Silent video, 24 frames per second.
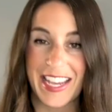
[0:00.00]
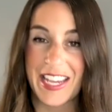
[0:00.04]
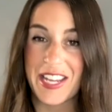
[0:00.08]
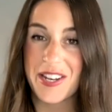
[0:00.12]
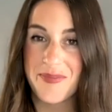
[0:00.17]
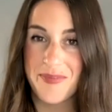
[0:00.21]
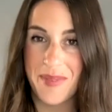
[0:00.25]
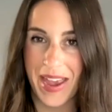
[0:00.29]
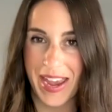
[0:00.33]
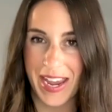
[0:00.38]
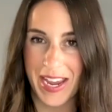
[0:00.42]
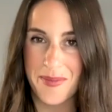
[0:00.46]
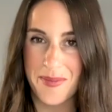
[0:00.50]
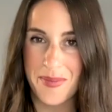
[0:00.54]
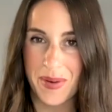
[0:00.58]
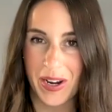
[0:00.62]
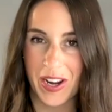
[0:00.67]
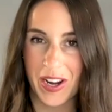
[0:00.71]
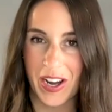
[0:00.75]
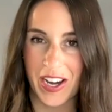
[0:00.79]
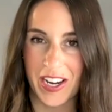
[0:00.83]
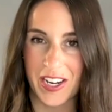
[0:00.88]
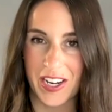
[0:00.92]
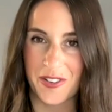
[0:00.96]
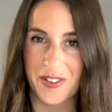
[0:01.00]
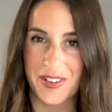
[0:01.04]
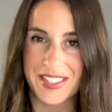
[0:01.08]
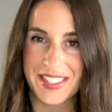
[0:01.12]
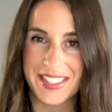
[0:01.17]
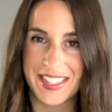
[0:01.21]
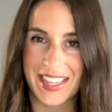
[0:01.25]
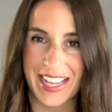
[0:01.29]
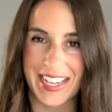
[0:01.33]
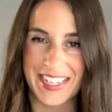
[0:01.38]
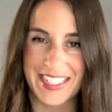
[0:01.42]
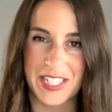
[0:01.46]
In May, Berkana
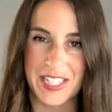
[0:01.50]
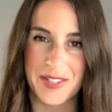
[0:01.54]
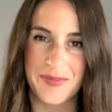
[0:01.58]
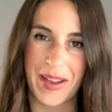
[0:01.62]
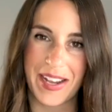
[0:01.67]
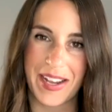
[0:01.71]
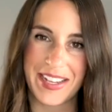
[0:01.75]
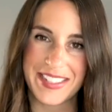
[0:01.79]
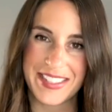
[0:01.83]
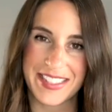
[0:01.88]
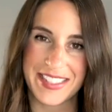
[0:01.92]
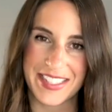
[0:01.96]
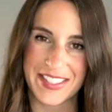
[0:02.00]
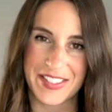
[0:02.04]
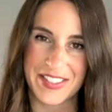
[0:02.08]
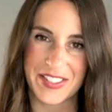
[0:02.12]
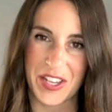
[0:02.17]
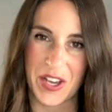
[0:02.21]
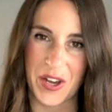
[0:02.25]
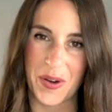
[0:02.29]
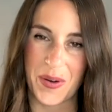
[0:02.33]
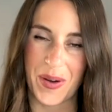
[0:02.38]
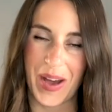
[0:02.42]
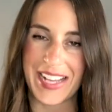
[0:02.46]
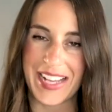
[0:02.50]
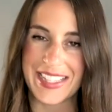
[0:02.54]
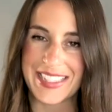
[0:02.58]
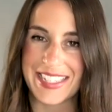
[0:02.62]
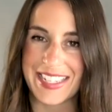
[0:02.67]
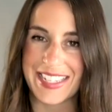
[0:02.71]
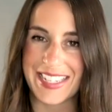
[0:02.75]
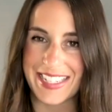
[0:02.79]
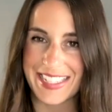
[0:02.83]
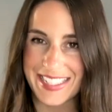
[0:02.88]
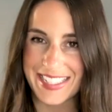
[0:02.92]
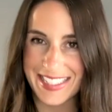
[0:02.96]
was selected by Cisco as
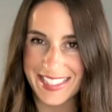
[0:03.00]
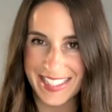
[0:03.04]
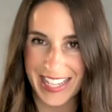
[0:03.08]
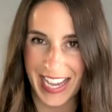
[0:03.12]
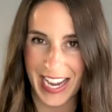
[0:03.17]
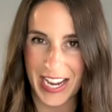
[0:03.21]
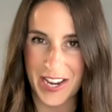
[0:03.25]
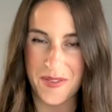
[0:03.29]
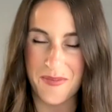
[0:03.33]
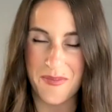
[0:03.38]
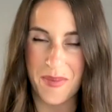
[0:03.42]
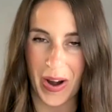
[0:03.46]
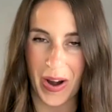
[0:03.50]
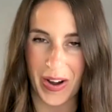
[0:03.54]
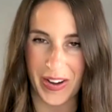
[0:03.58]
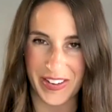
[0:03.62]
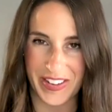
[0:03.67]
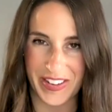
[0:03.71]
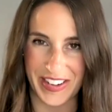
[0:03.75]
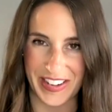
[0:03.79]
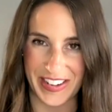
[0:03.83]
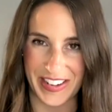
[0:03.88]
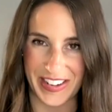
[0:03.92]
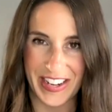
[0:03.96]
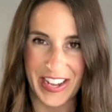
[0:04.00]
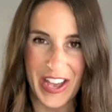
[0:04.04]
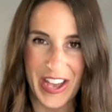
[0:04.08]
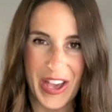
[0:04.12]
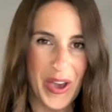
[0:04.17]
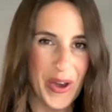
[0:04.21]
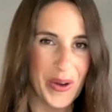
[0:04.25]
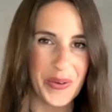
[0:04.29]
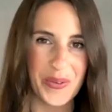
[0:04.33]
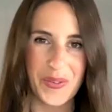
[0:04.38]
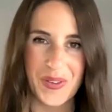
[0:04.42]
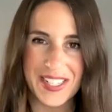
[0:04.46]
an InDesign partner.
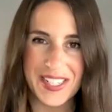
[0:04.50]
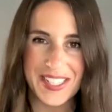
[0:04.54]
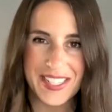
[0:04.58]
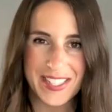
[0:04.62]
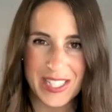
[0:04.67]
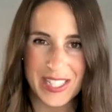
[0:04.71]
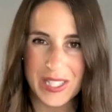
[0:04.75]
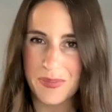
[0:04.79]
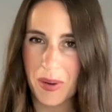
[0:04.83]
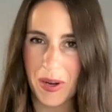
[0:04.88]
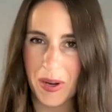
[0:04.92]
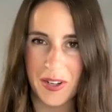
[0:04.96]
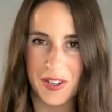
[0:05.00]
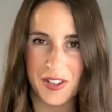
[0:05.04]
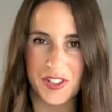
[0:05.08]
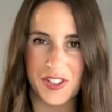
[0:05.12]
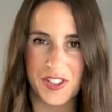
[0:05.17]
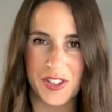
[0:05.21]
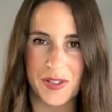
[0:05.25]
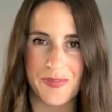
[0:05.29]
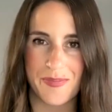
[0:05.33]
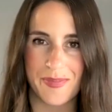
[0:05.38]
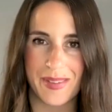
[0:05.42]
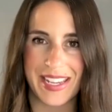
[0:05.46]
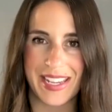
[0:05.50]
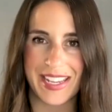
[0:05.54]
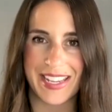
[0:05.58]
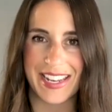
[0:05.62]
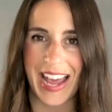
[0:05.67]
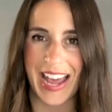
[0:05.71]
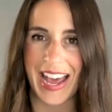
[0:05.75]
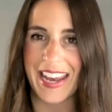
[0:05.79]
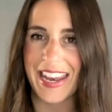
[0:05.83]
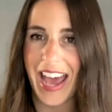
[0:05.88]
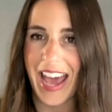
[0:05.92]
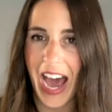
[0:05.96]
What does this partnership
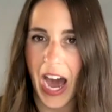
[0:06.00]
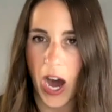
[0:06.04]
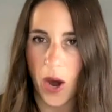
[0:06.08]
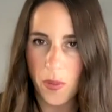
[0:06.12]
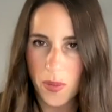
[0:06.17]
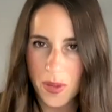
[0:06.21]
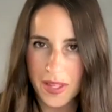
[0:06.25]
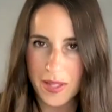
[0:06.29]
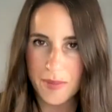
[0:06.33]
mean, and how will